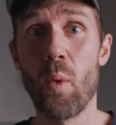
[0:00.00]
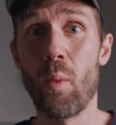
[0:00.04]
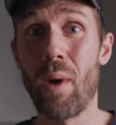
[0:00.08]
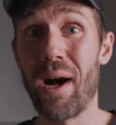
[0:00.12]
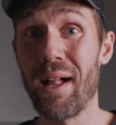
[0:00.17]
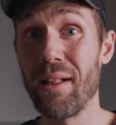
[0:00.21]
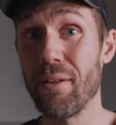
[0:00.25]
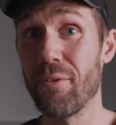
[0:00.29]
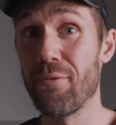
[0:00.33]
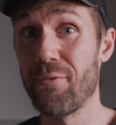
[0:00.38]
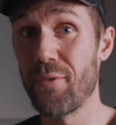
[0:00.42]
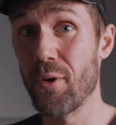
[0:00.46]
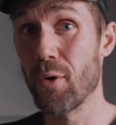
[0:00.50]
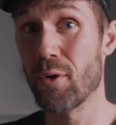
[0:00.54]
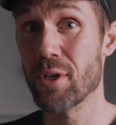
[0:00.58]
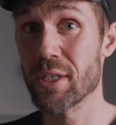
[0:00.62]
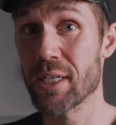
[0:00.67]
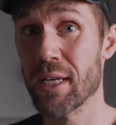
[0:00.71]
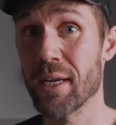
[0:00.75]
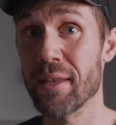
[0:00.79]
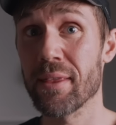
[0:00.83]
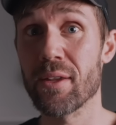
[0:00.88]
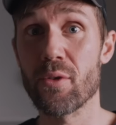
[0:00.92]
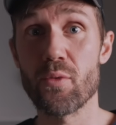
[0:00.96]
while
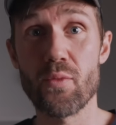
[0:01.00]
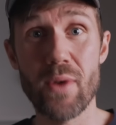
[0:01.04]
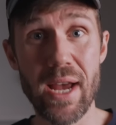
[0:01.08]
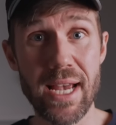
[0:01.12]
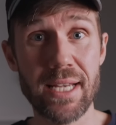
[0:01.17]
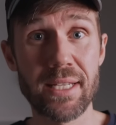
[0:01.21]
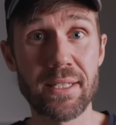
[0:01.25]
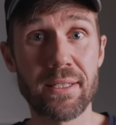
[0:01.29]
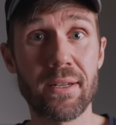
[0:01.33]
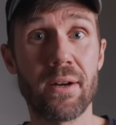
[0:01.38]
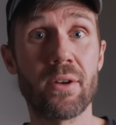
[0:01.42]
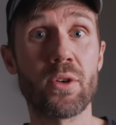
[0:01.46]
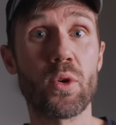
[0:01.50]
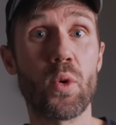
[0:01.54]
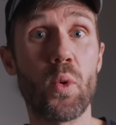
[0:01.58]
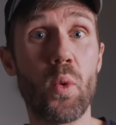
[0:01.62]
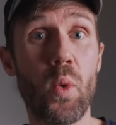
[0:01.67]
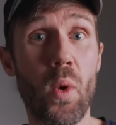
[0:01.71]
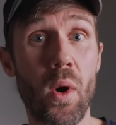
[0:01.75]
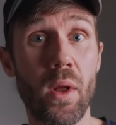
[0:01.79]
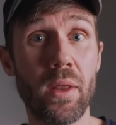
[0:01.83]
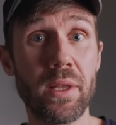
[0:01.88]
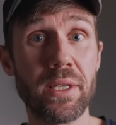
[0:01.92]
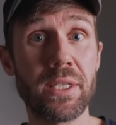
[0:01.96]
focusing the rest on
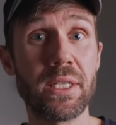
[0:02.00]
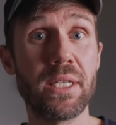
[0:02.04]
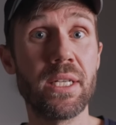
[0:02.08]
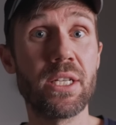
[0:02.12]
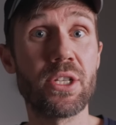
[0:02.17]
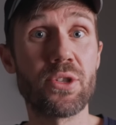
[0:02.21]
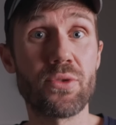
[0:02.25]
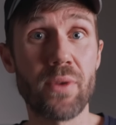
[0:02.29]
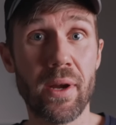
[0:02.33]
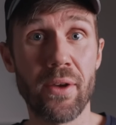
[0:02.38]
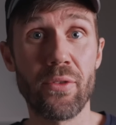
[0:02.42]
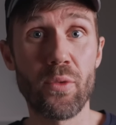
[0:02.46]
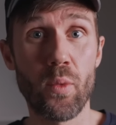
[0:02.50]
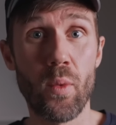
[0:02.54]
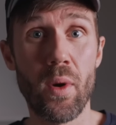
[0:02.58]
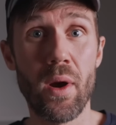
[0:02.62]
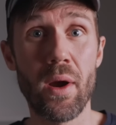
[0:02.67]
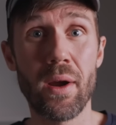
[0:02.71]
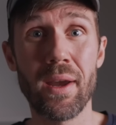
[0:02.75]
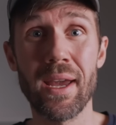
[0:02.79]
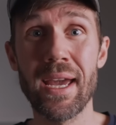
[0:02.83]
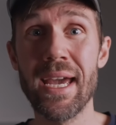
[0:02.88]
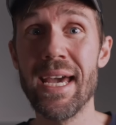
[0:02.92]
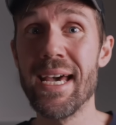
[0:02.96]
quality strength
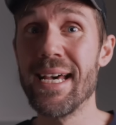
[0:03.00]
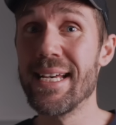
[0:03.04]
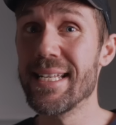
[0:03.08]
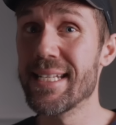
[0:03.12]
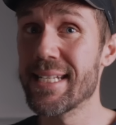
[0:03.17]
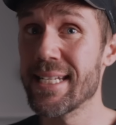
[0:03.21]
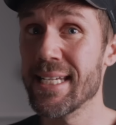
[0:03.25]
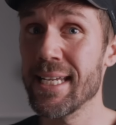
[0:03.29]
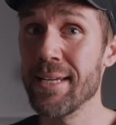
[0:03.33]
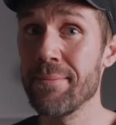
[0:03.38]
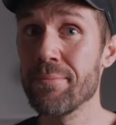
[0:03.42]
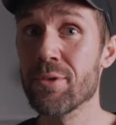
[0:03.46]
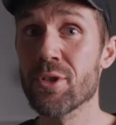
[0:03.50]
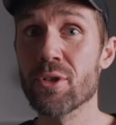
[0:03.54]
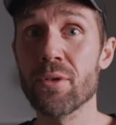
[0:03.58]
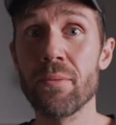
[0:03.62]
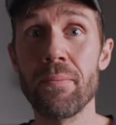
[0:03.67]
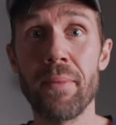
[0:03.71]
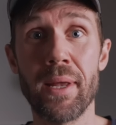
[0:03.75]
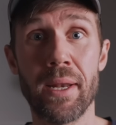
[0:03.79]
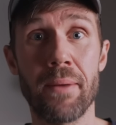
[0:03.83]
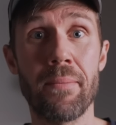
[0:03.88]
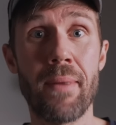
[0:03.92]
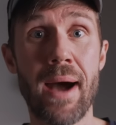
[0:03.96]
work seems to
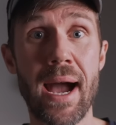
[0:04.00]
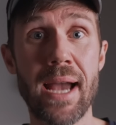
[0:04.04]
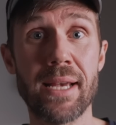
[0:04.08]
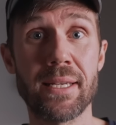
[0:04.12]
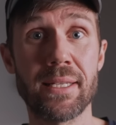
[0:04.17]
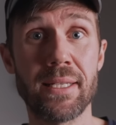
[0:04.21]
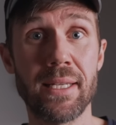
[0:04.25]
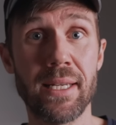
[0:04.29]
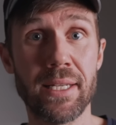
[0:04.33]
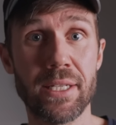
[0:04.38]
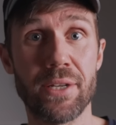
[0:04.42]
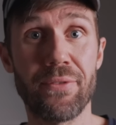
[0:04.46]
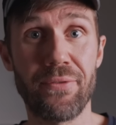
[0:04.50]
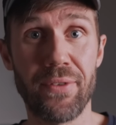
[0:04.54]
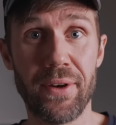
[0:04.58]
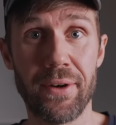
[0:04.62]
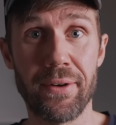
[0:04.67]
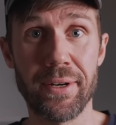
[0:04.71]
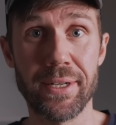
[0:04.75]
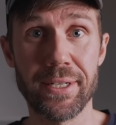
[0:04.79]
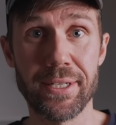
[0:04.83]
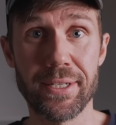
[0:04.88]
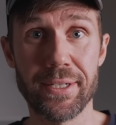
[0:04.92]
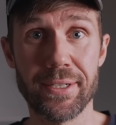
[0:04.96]
minimize the
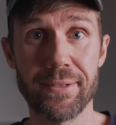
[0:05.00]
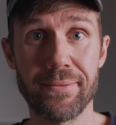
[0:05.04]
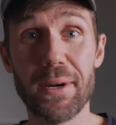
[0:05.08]
interference.